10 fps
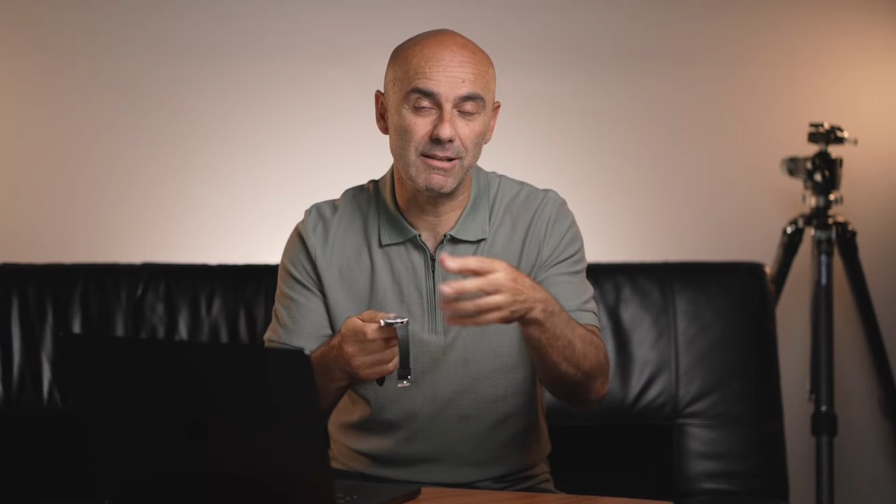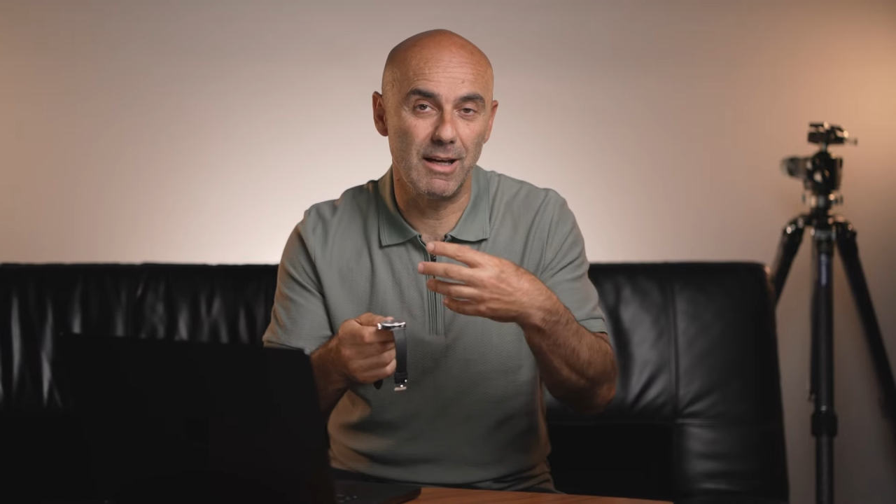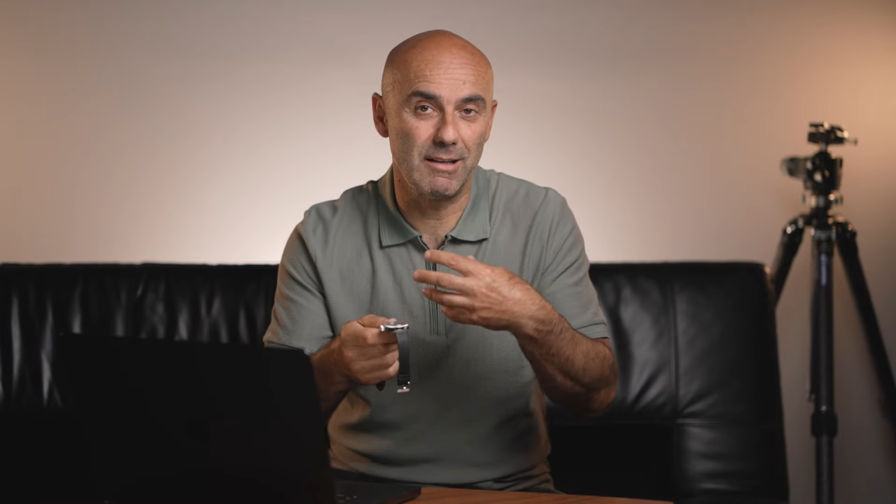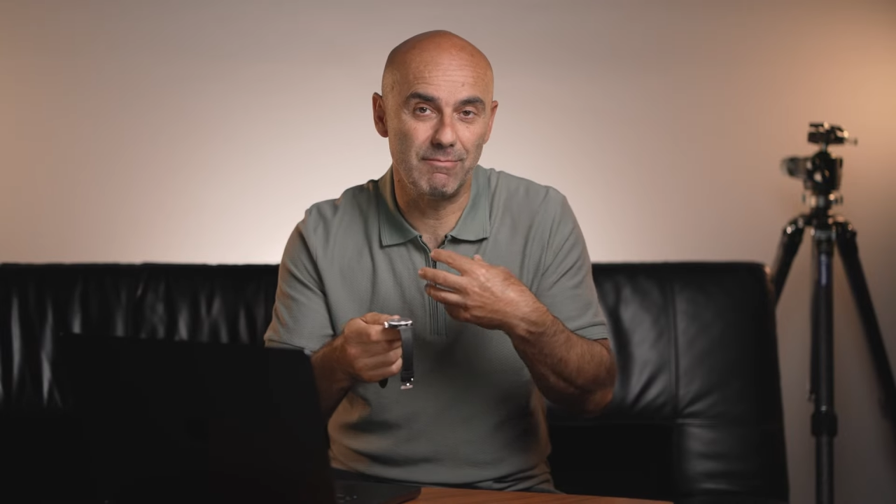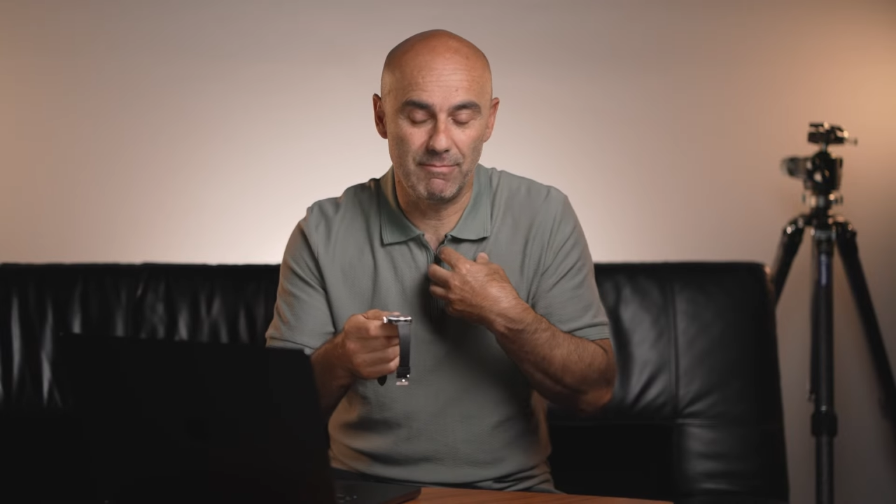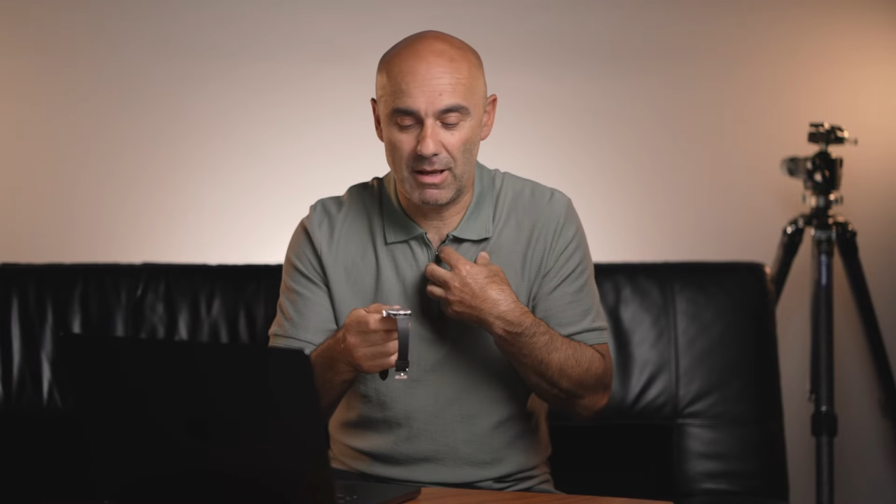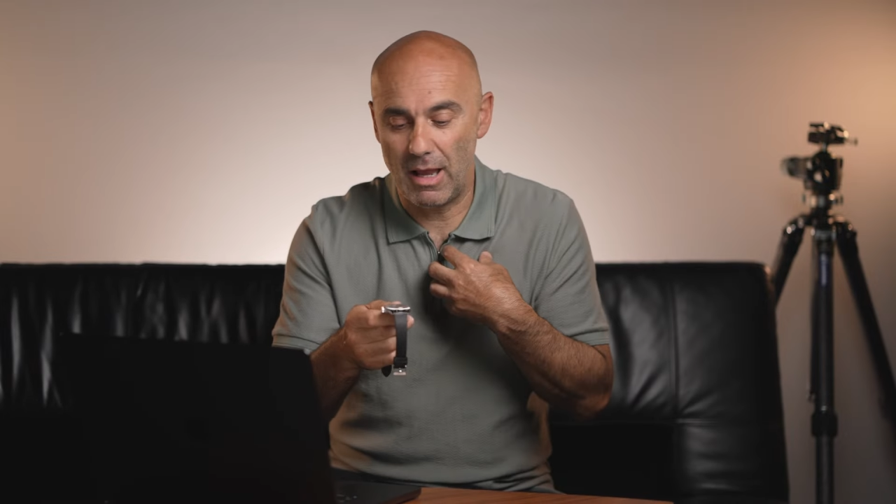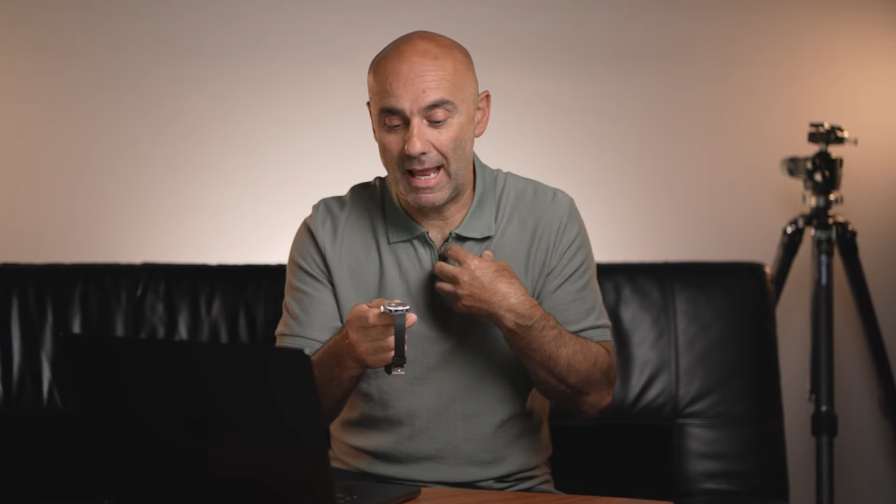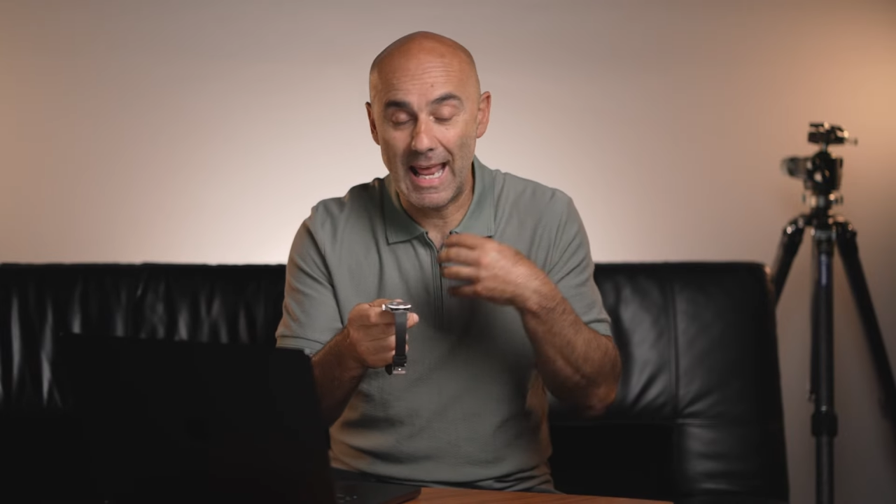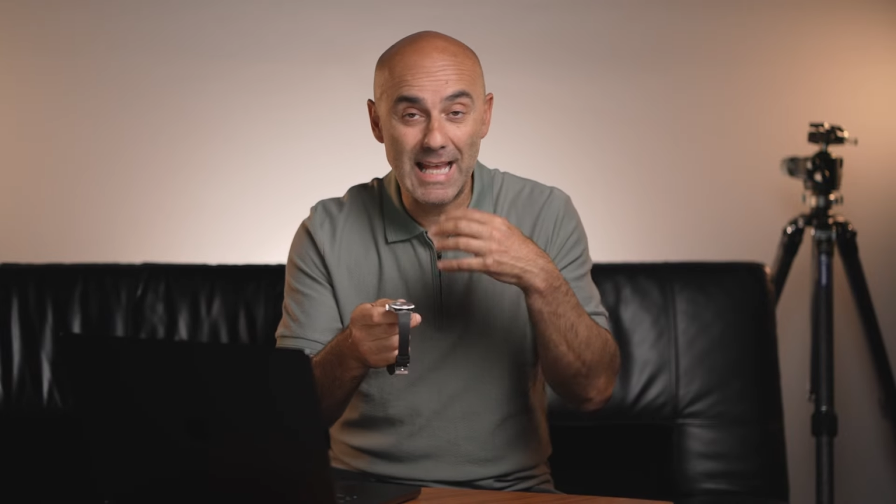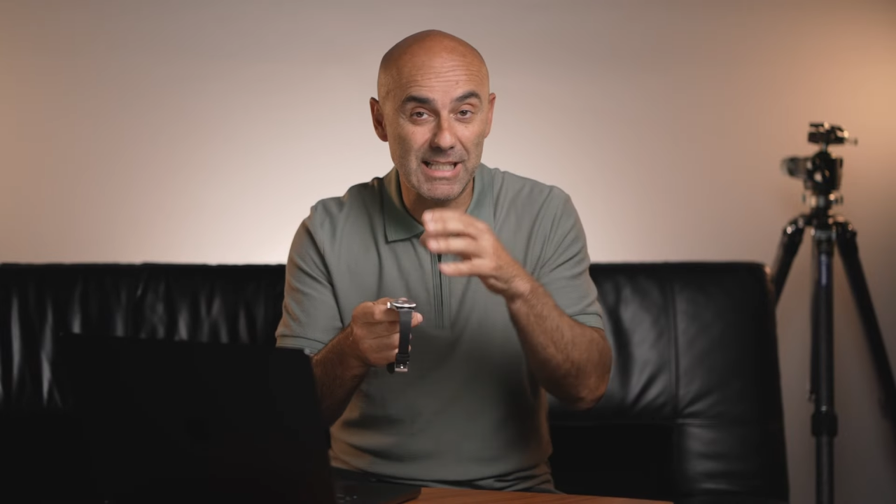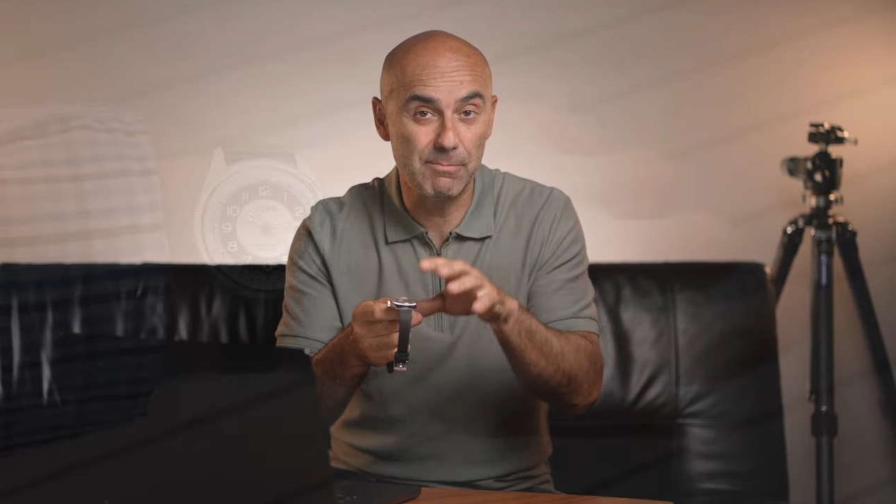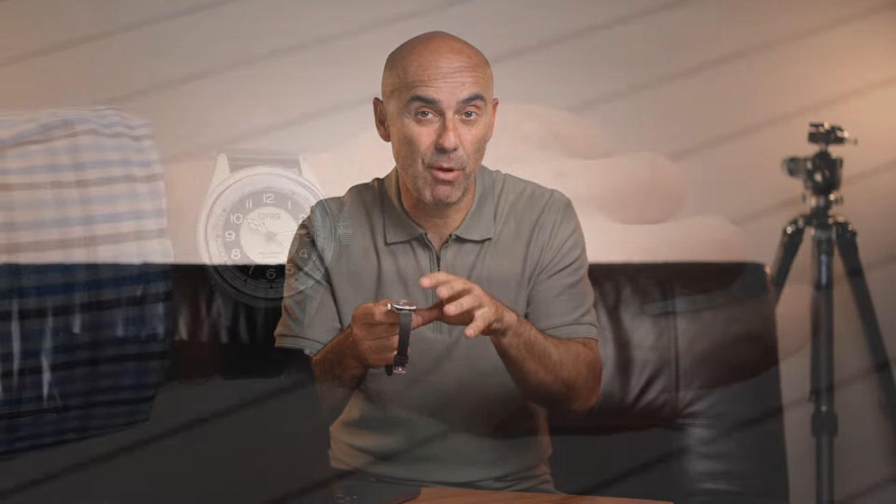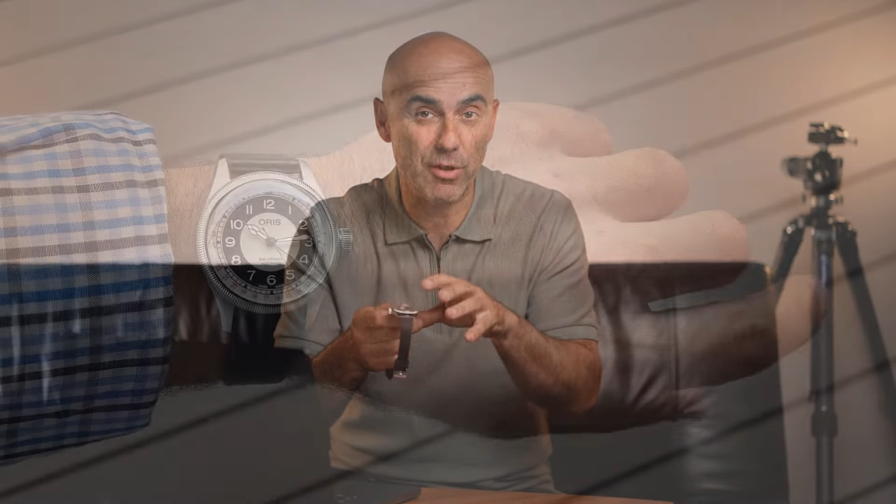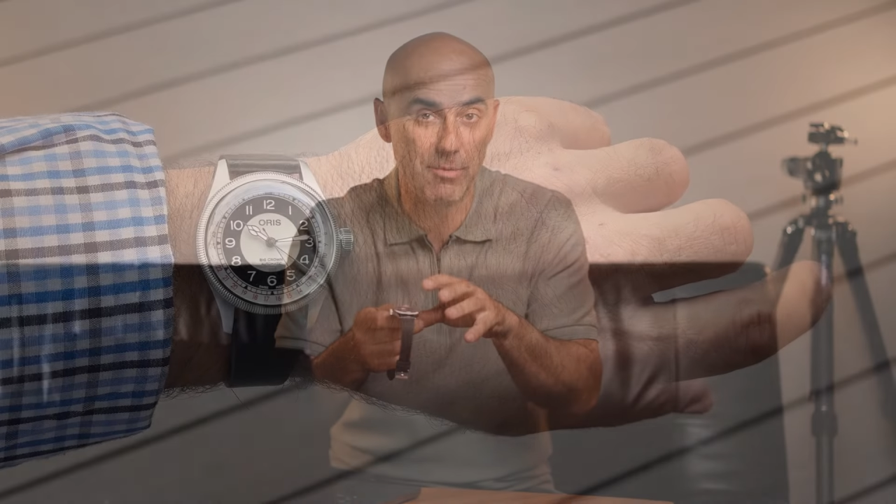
It hasn't bothered